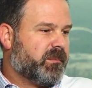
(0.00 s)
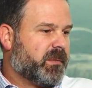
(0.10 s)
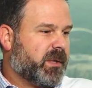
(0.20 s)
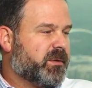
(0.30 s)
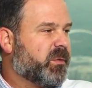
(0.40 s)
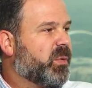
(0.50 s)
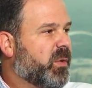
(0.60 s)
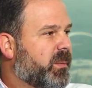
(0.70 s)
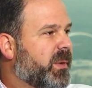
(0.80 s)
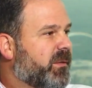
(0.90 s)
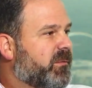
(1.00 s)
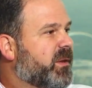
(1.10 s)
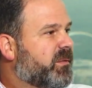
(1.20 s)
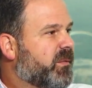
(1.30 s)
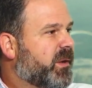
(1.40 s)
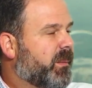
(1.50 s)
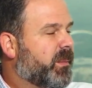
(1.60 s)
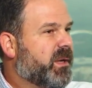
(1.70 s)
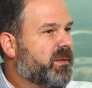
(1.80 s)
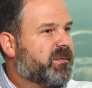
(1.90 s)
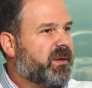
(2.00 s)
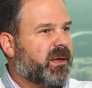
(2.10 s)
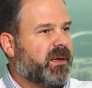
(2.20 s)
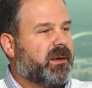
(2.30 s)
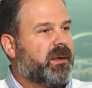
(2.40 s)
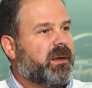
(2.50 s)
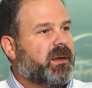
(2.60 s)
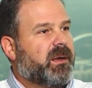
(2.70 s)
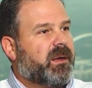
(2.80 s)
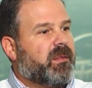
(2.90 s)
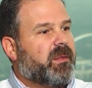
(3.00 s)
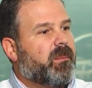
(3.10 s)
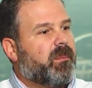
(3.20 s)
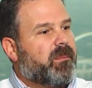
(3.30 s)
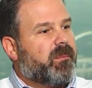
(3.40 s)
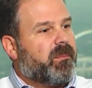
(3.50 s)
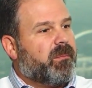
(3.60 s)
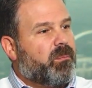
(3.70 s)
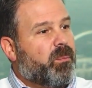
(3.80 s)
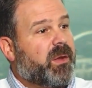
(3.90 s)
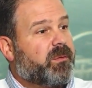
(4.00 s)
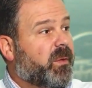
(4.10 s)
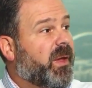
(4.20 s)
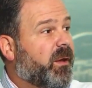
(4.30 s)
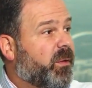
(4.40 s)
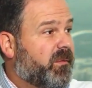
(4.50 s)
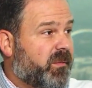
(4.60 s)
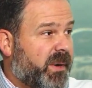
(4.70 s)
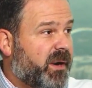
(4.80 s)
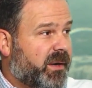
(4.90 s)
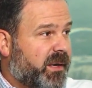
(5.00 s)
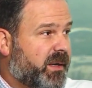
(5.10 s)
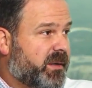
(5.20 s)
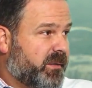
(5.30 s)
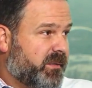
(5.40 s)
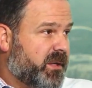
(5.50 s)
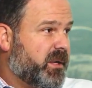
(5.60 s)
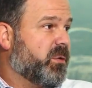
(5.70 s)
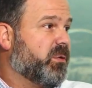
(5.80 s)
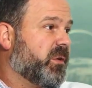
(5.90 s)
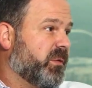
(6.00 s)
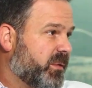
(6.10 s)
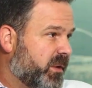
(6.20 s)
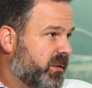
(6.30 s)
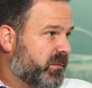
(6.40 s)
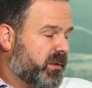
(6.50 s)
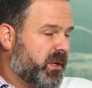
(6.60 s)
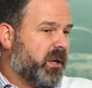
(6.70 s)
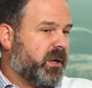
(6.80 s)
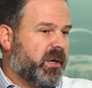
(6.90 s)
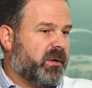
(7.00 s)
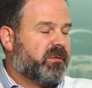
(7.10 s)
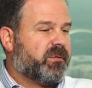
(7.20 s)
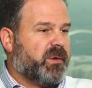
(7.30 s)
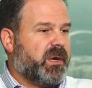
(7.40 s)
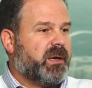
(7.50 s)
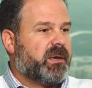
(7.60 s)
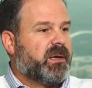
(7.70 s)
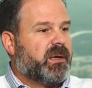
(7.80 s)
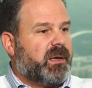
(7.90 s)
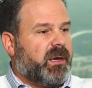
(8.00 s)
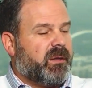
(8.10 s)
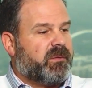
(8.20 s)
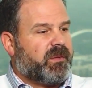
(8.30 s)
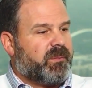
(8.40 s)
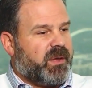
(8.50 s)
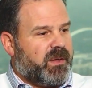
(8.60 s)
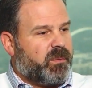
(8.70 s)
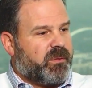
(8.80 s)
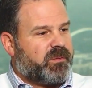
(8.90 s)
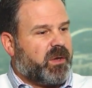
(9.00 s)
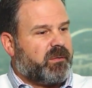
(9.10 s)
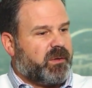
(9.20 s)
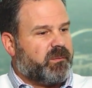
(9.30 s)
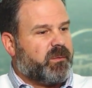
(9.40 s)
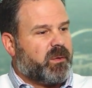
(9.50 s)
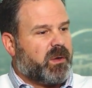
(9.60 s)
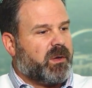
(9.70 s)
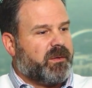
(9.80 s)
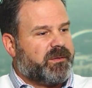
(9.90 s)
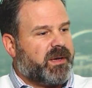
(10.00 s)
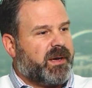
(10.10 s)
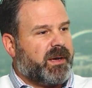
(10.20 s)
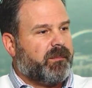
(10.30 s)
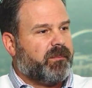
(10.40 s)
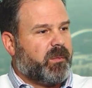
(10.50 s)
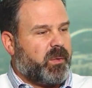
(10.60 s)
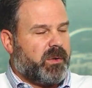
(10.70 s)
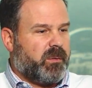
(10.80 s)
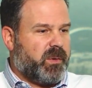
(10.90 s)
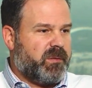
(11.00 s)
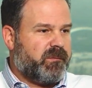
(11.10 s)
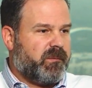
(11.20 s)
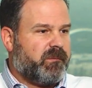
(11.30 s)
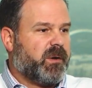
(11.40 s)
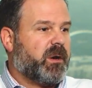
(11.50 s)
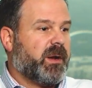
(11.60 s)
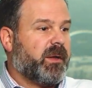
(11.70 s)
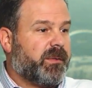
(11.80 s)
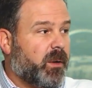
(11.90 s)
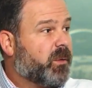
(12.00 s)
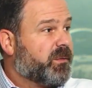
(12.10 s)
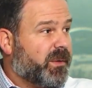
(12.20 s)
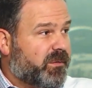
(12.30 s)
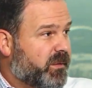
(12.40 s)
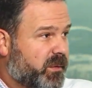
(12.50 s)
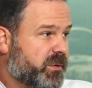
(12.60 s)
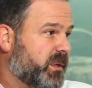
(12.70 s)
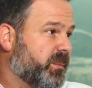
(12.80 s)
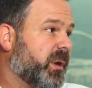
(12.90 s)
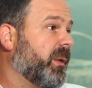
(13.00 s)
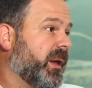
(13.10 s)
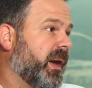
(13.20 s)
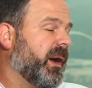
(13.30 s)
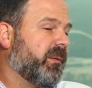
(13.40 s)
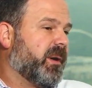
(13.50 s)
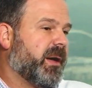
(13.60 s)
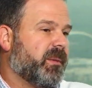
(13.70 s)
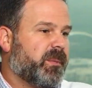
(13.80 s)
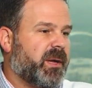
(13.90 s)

I do employee benefits for companies, and the mental health of America is a huge concern in our industry, and it's something that we're solving for all the time. Whether we've figured out the ultimate solution, probably not, right?